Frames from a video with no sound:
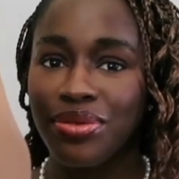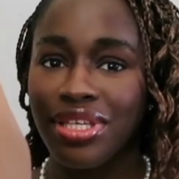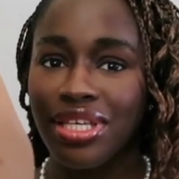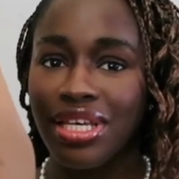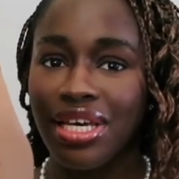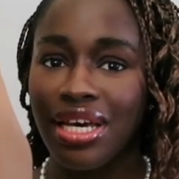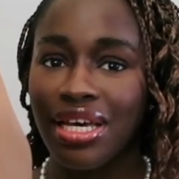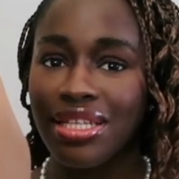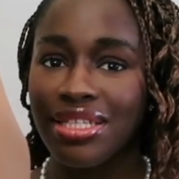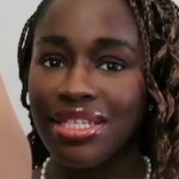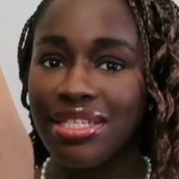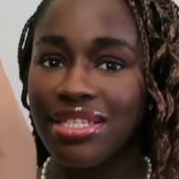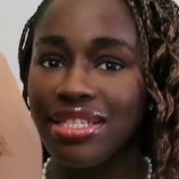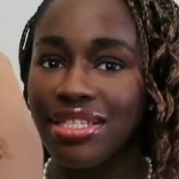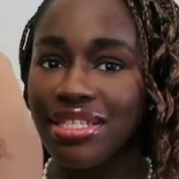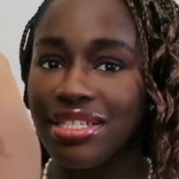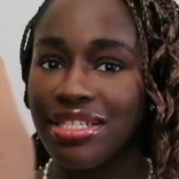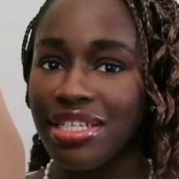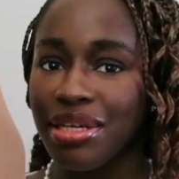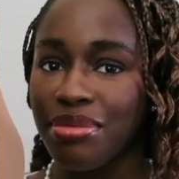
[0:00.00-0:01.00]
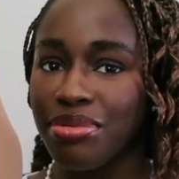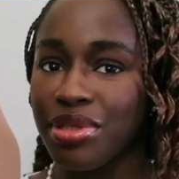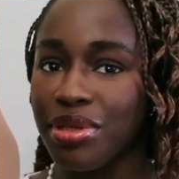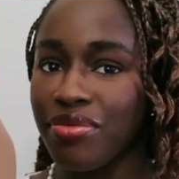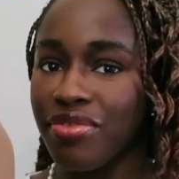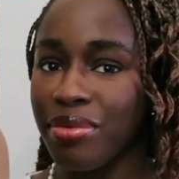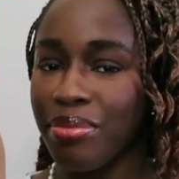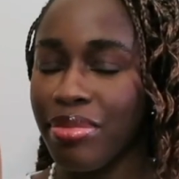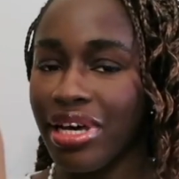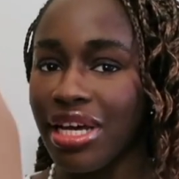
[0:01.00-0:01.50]
Yeah, this is the depth
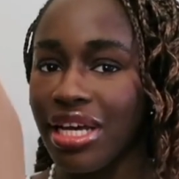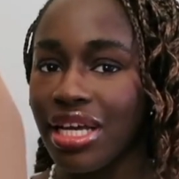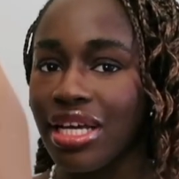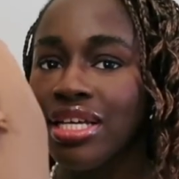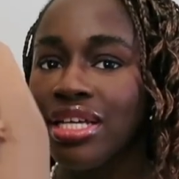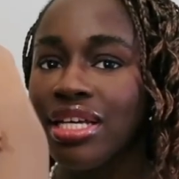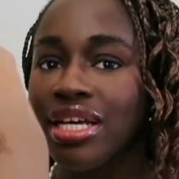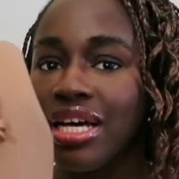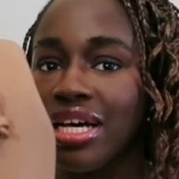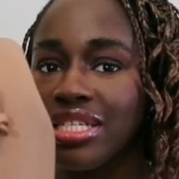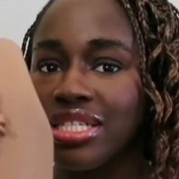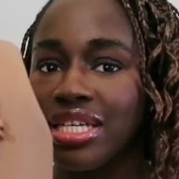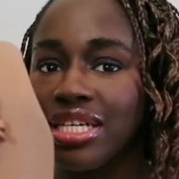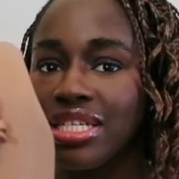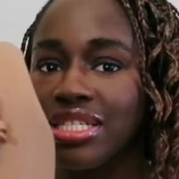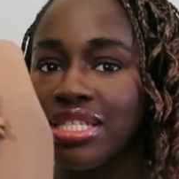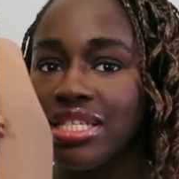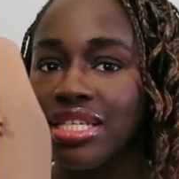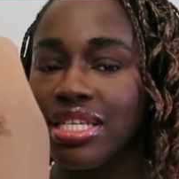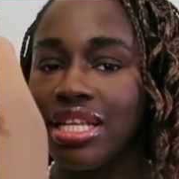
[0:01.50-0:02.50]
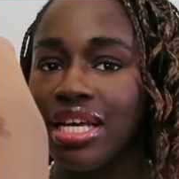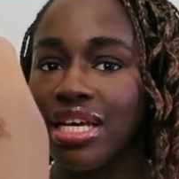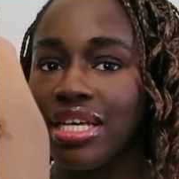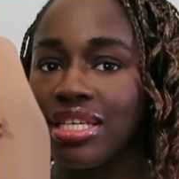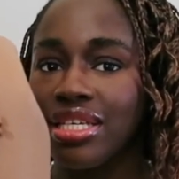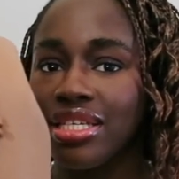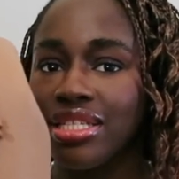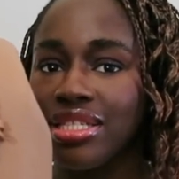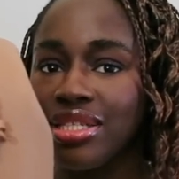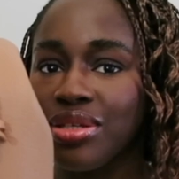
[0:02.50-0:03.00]
of the bag. As you can see,
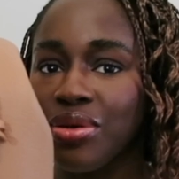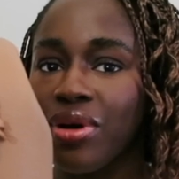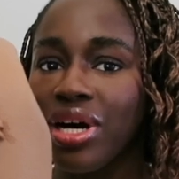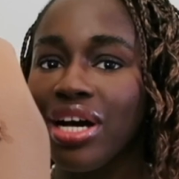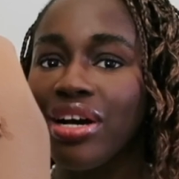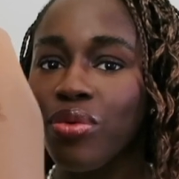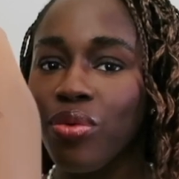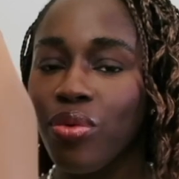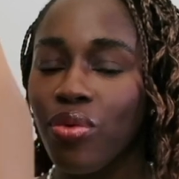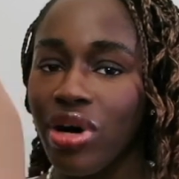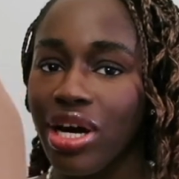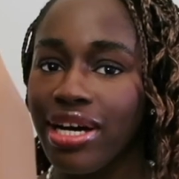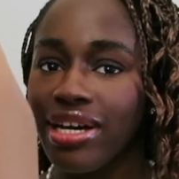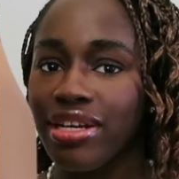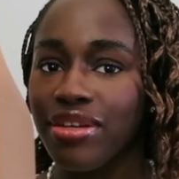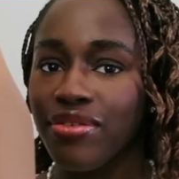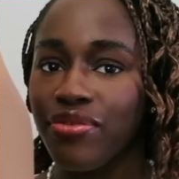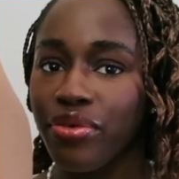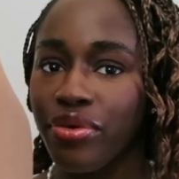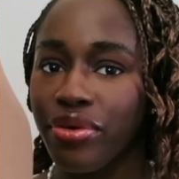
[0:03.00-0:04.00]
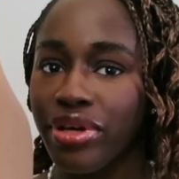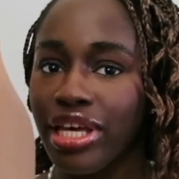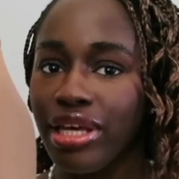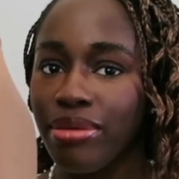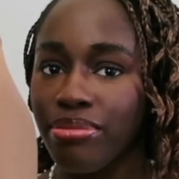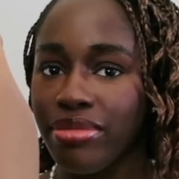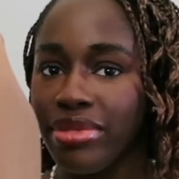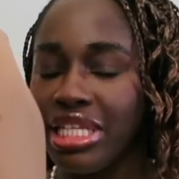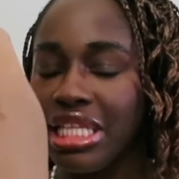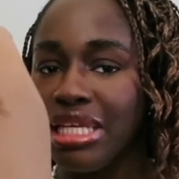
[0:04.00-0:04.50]
like it's quite wide for a
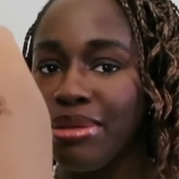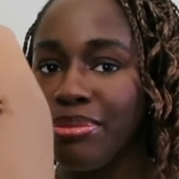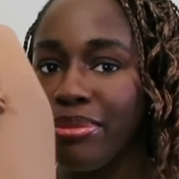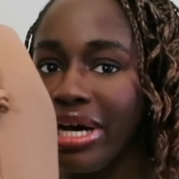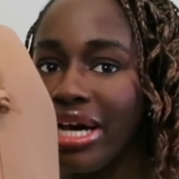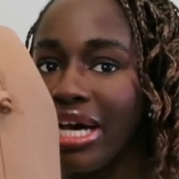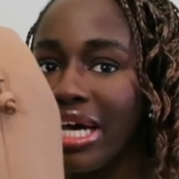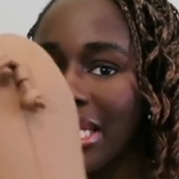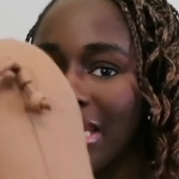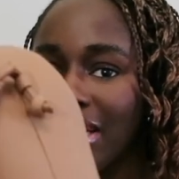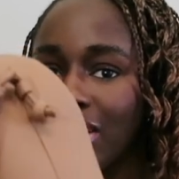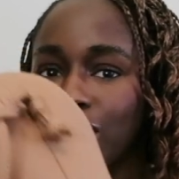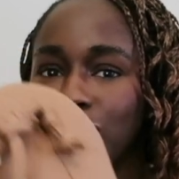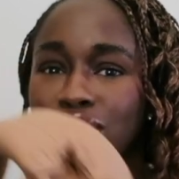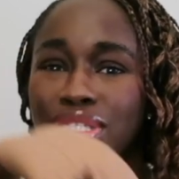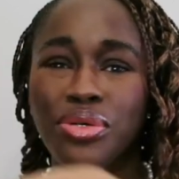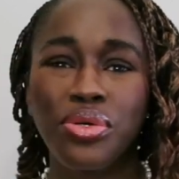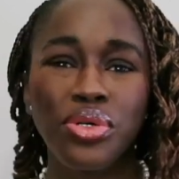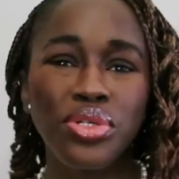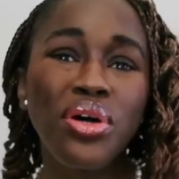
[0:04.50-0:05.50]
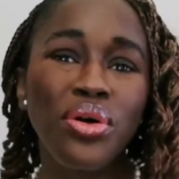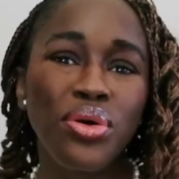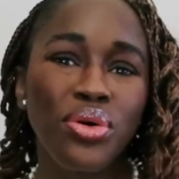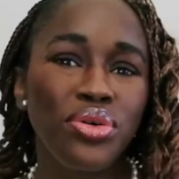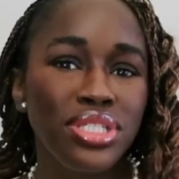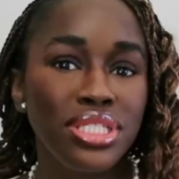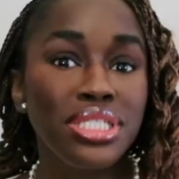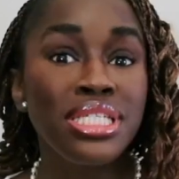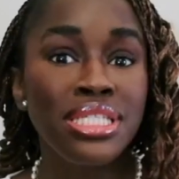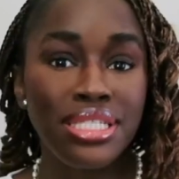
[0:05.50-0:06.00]
mini bag, because quote
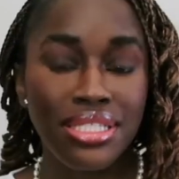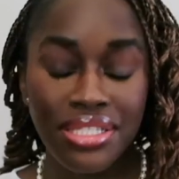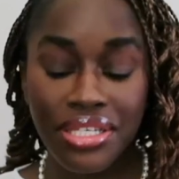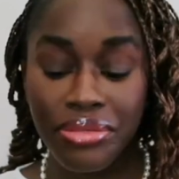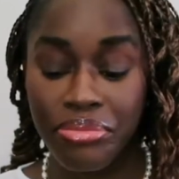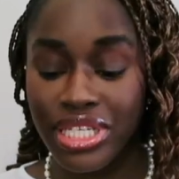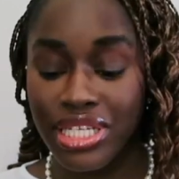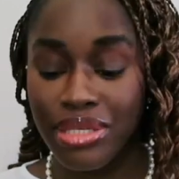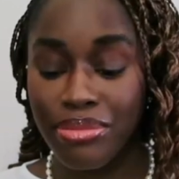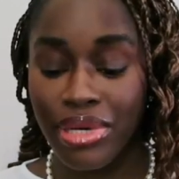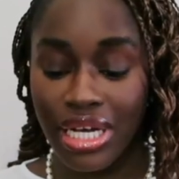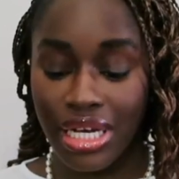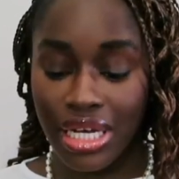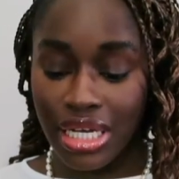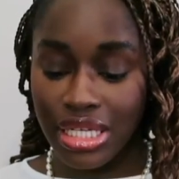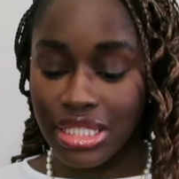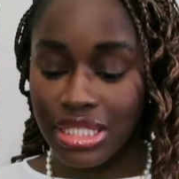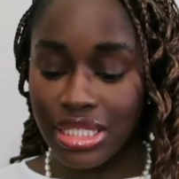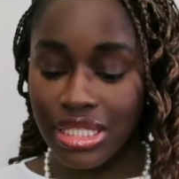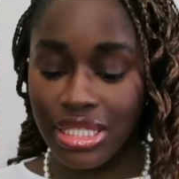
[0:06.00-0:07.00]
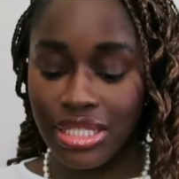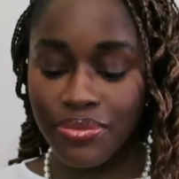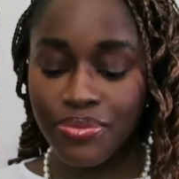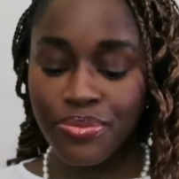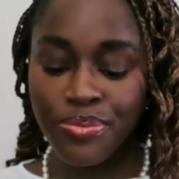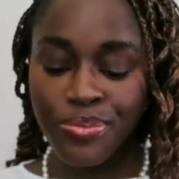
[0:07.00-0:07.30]
unquote this is a mini bag actually.